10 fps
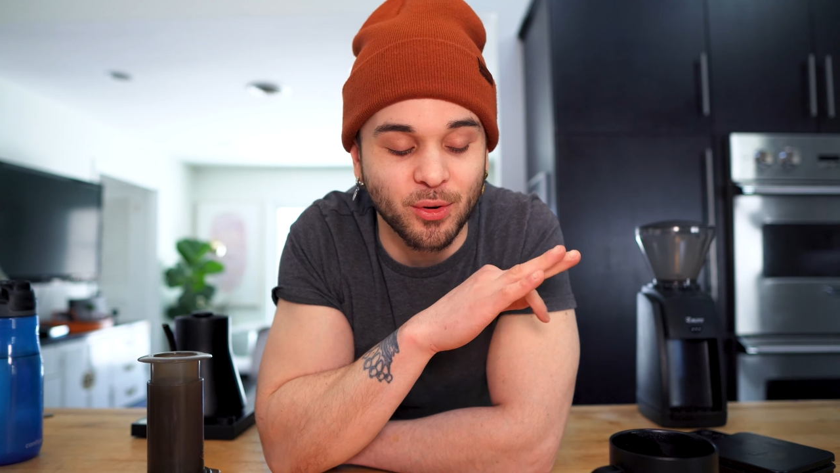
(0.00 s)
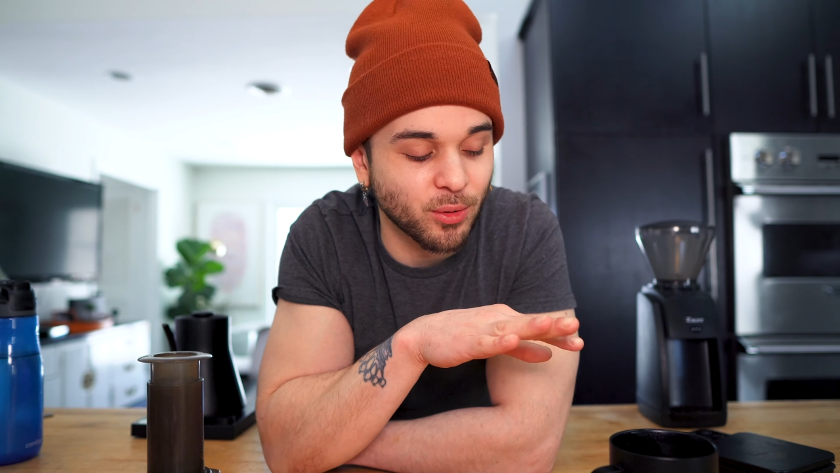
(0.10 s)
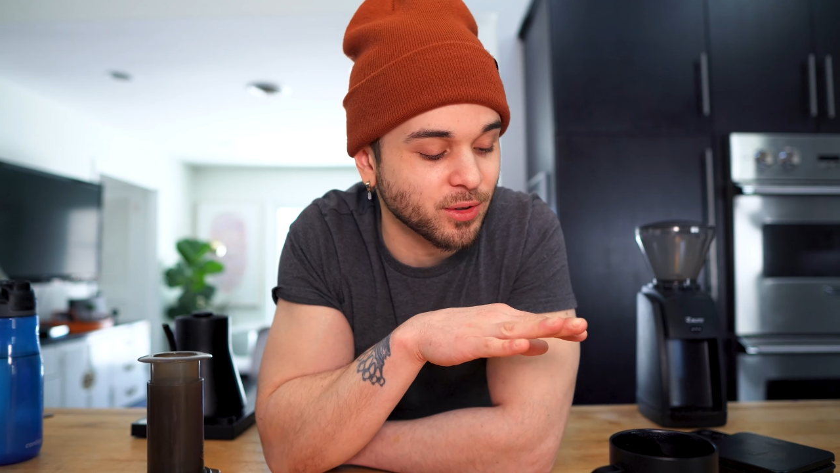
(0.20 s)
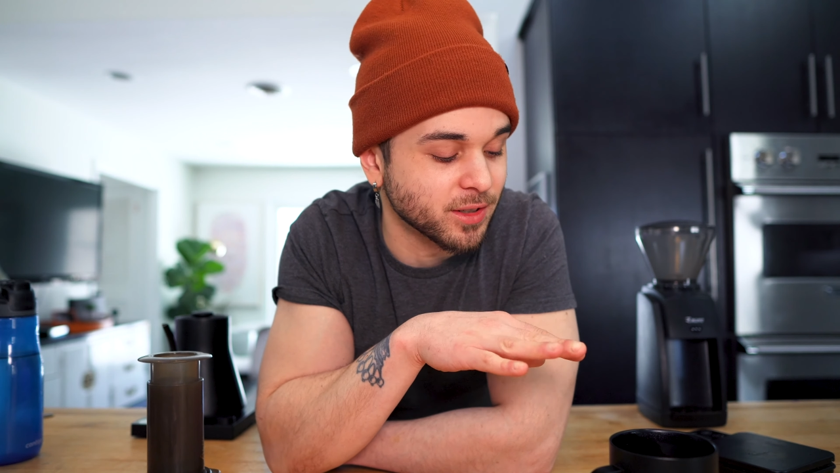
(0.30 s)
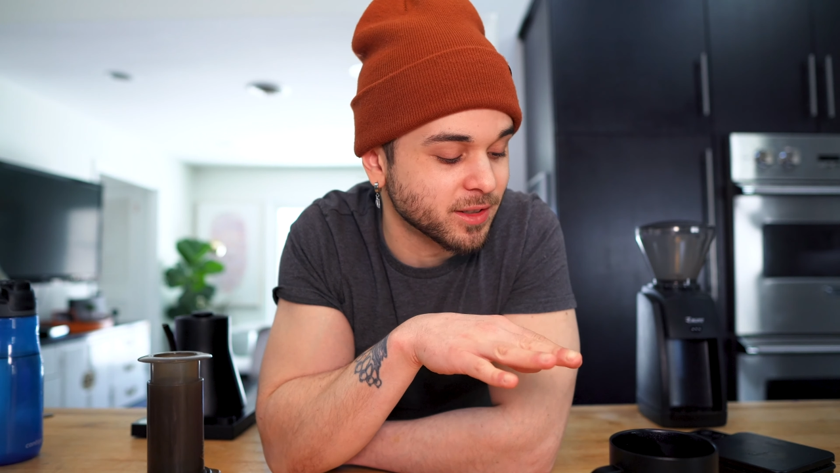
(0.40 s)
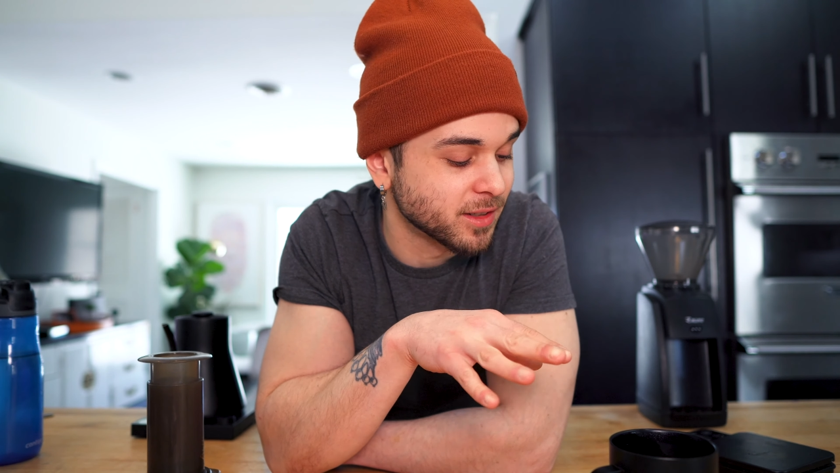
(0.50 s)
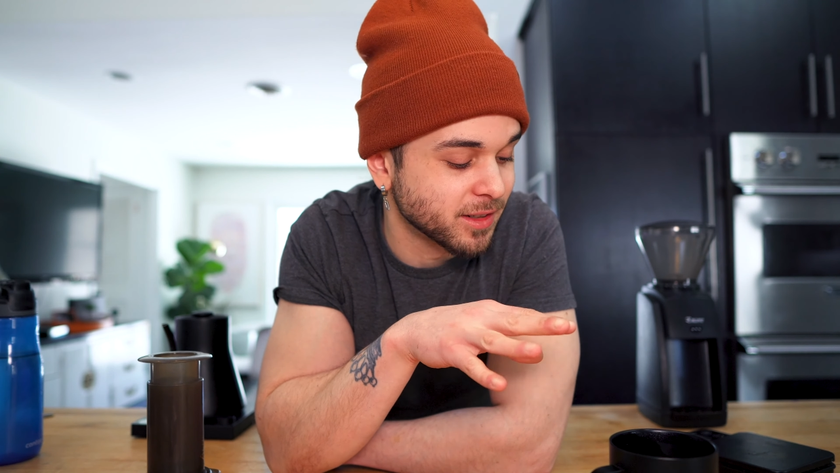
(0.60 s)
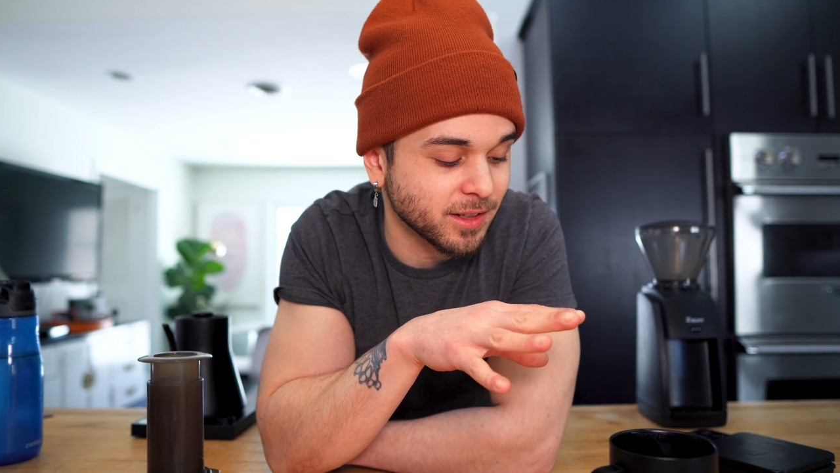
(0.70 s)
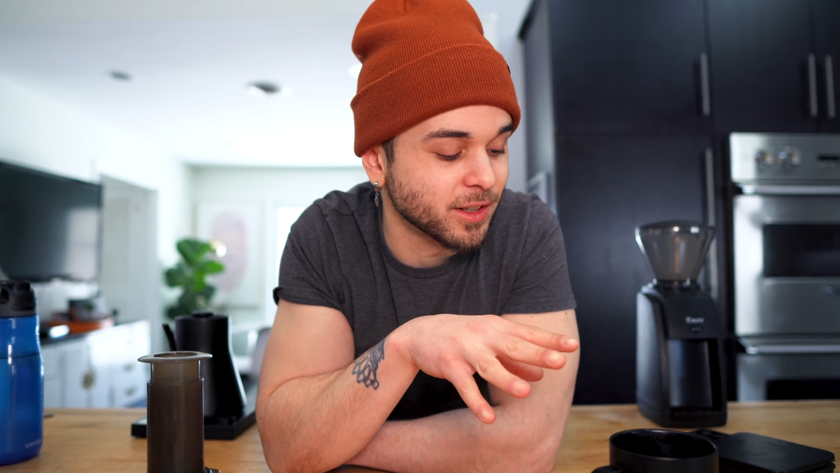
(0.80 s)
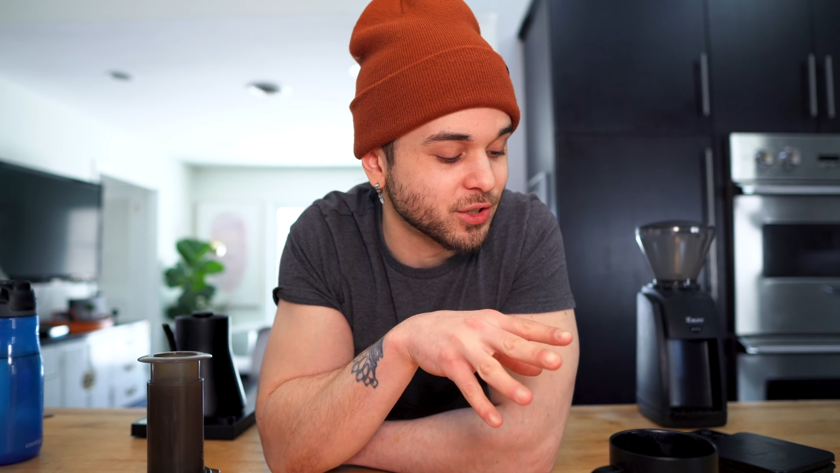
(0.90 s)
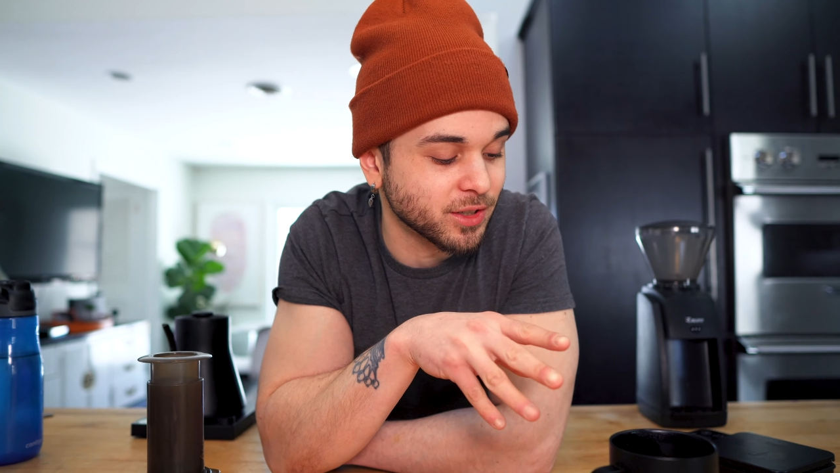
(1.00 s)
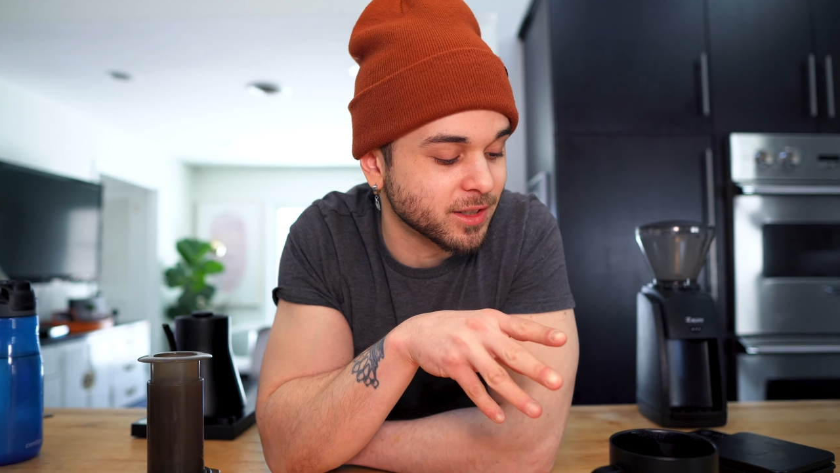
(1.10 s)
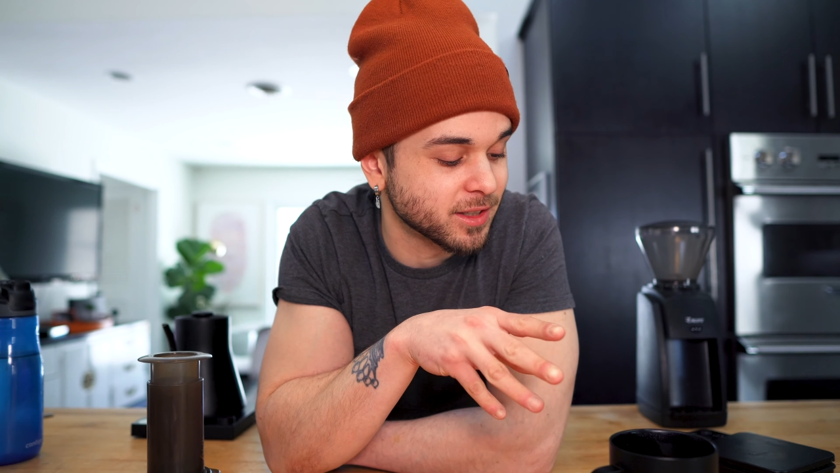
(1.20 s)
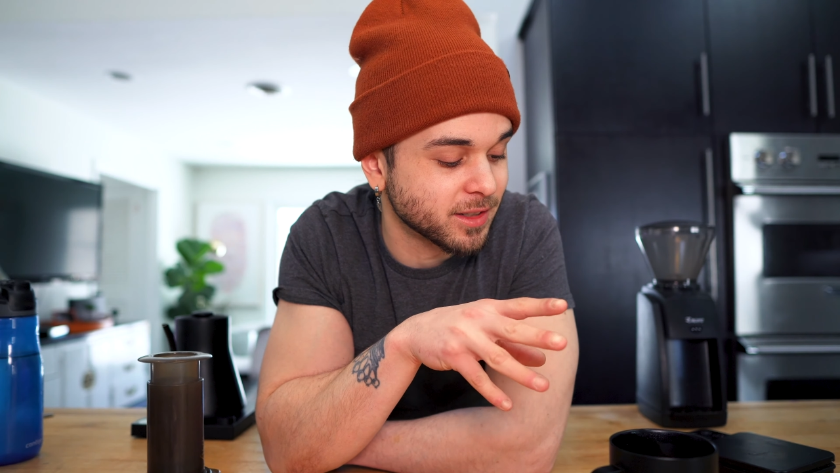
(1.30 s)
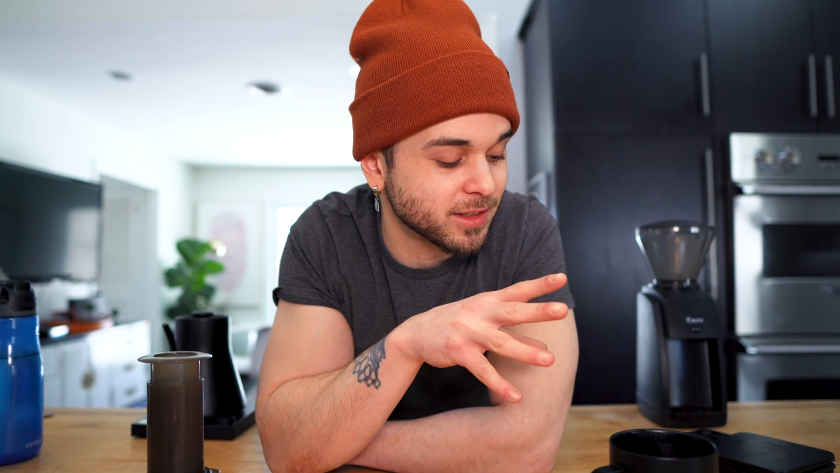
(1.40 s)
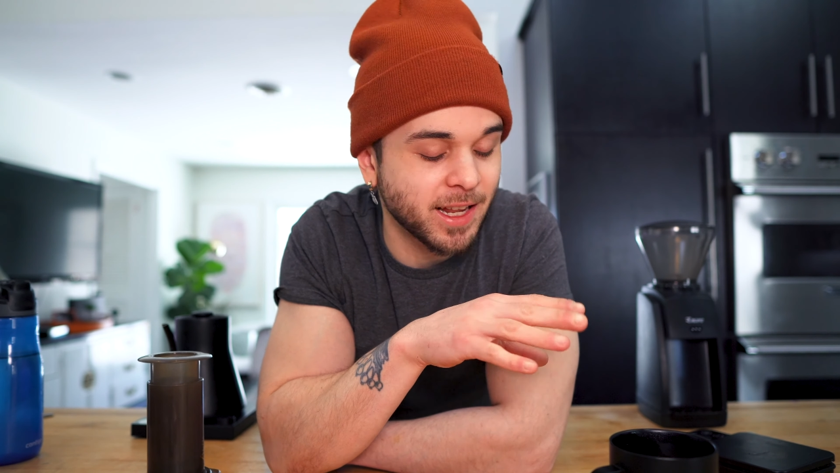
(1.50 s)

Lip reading: gorgeous, delicious,